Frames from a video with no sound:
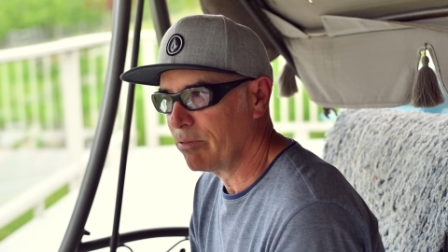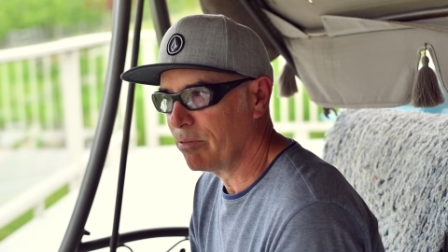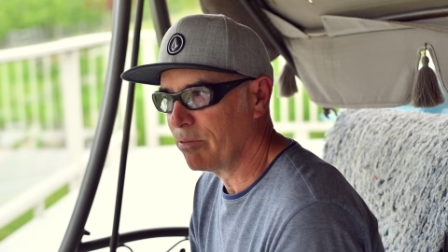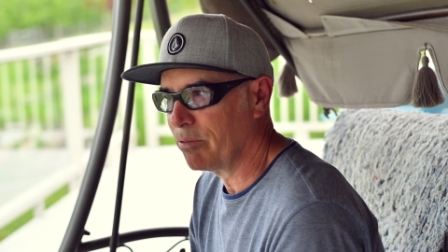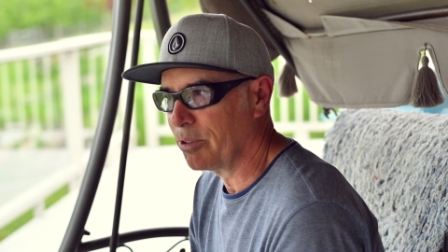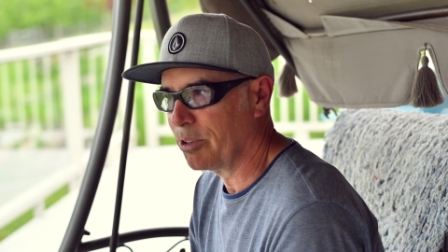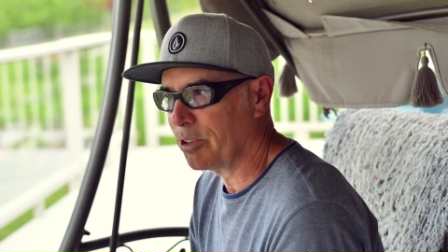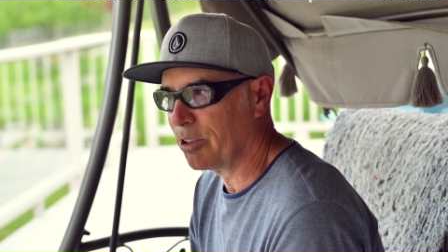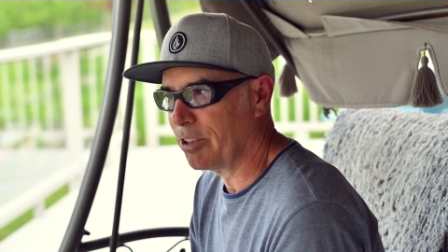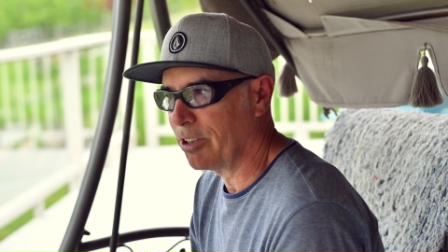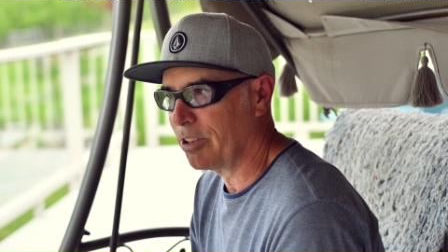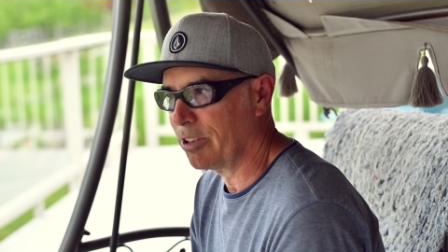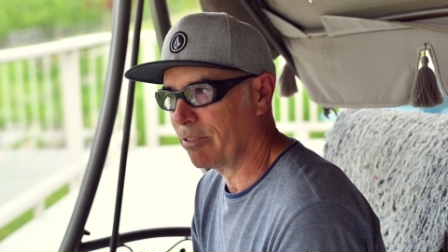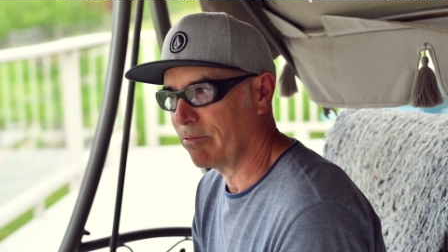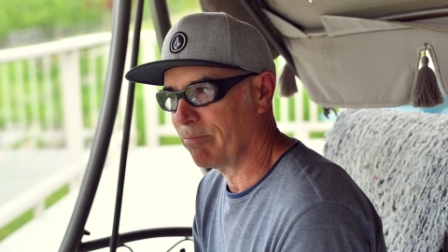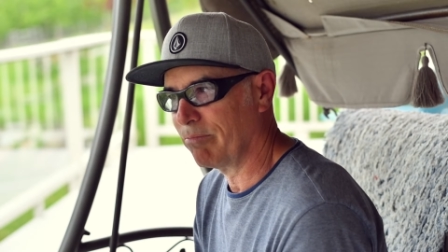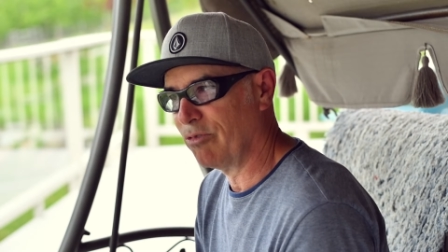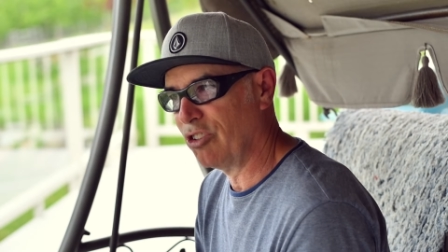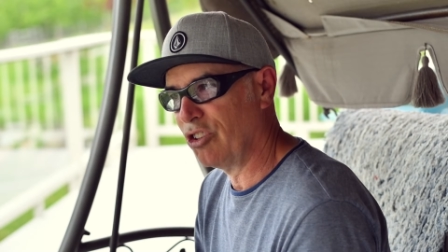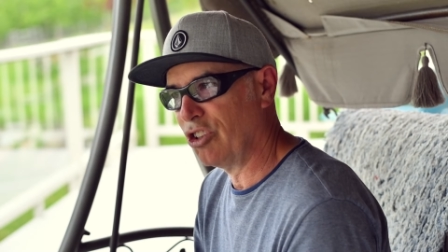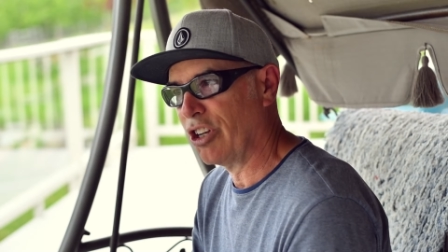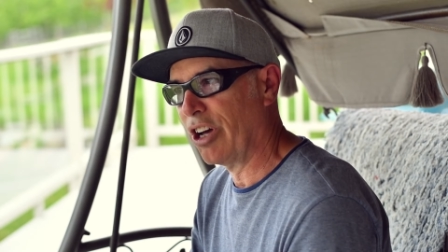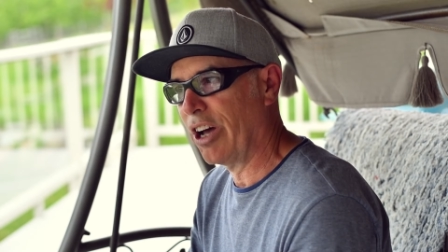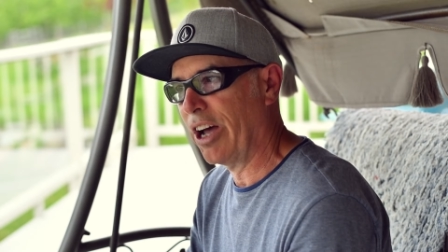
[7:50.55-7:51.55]
We're going
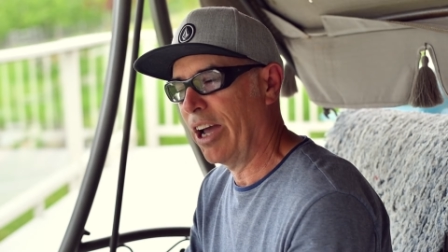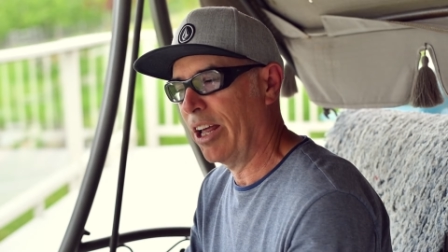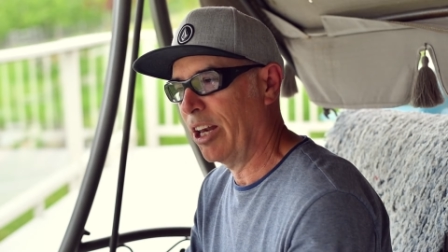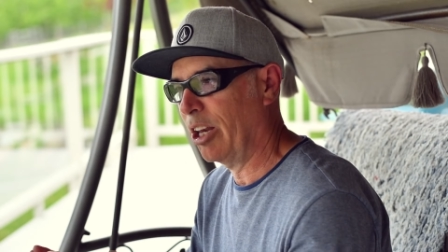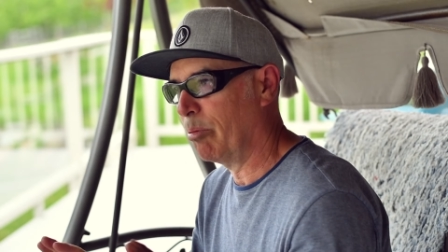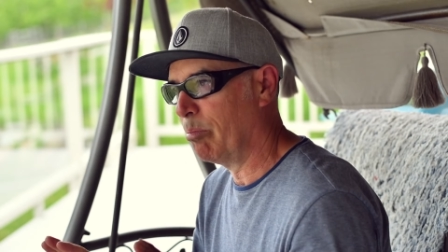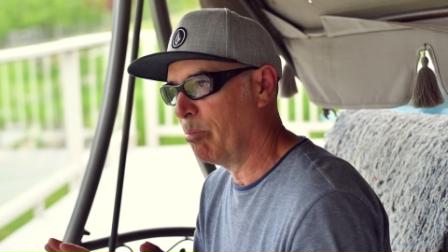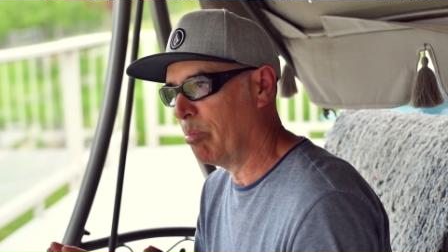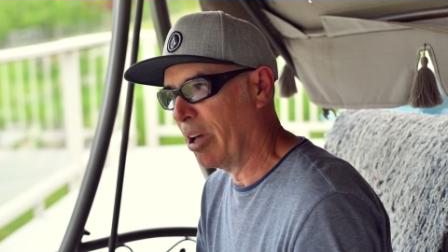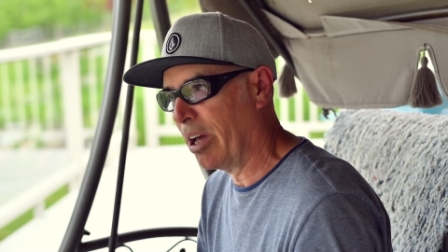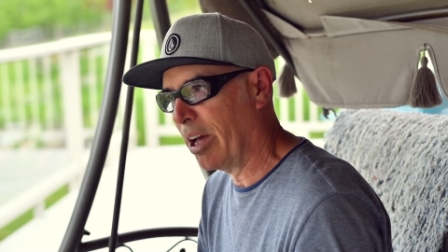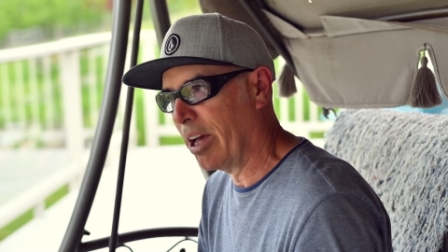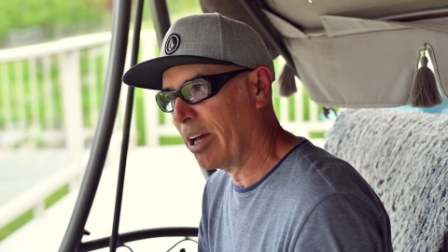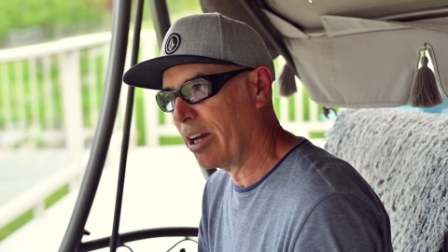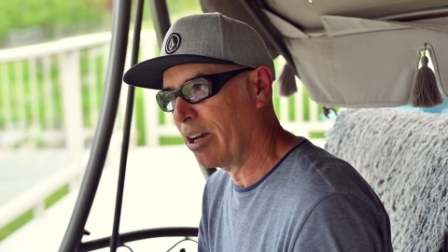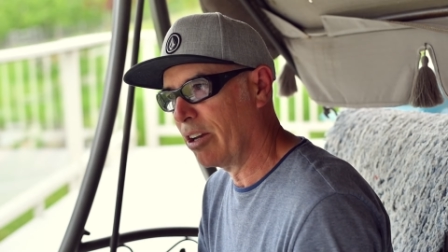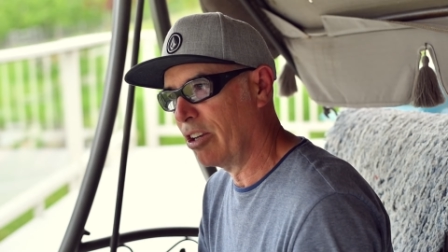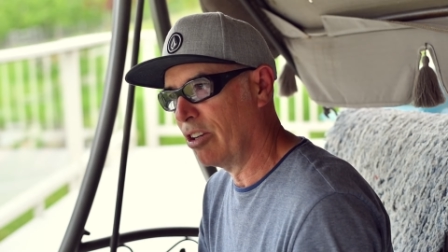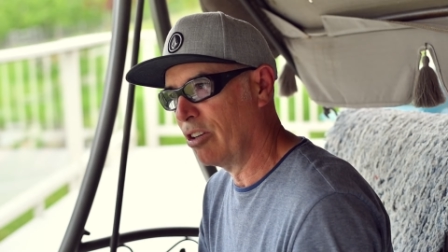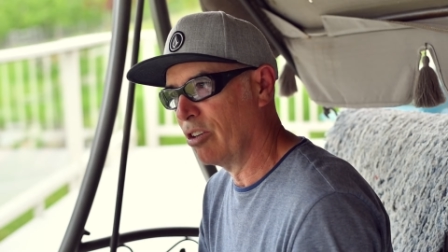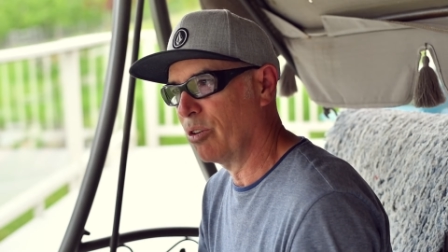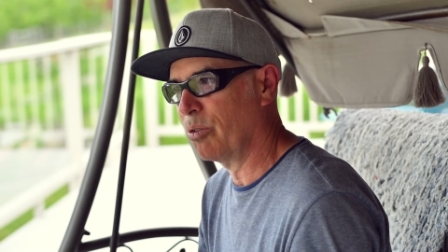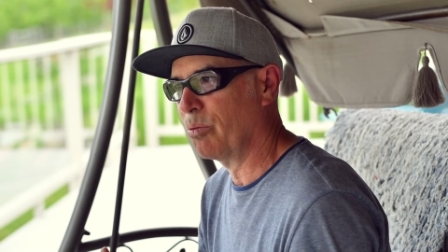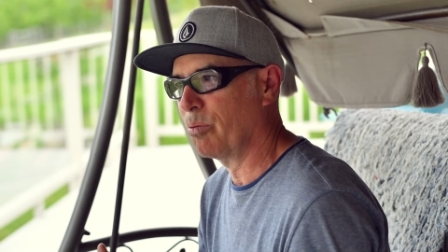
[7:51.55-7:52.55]
to dial it back.
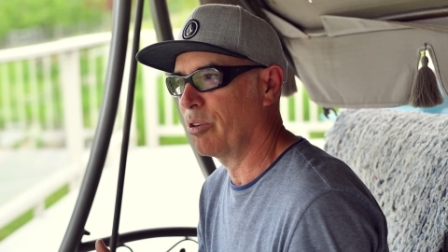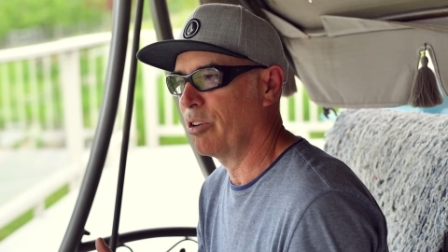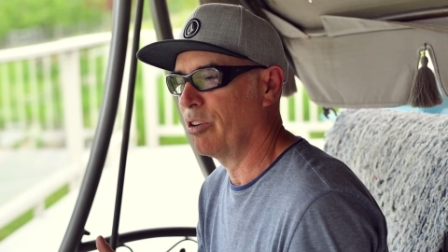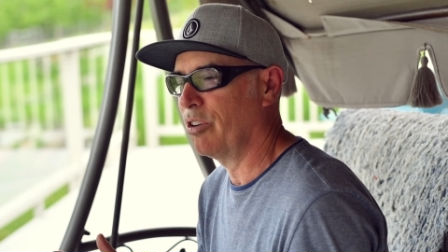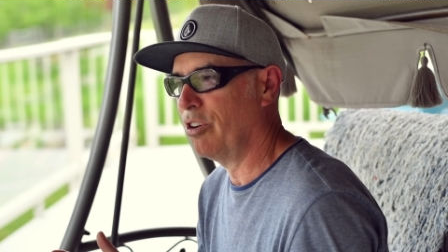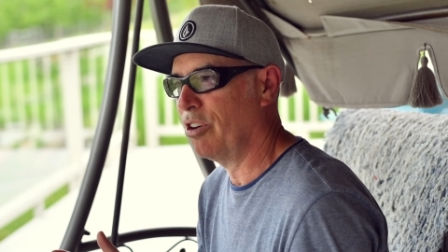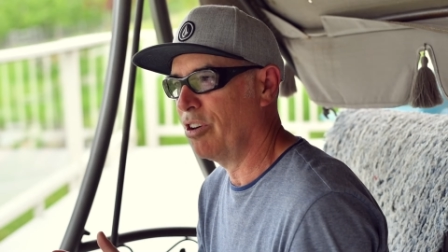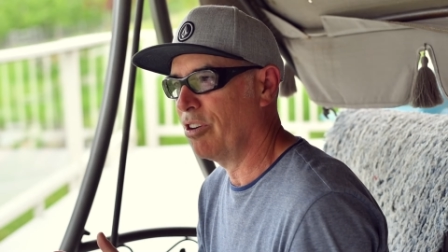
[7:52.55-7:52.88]
You know, we're,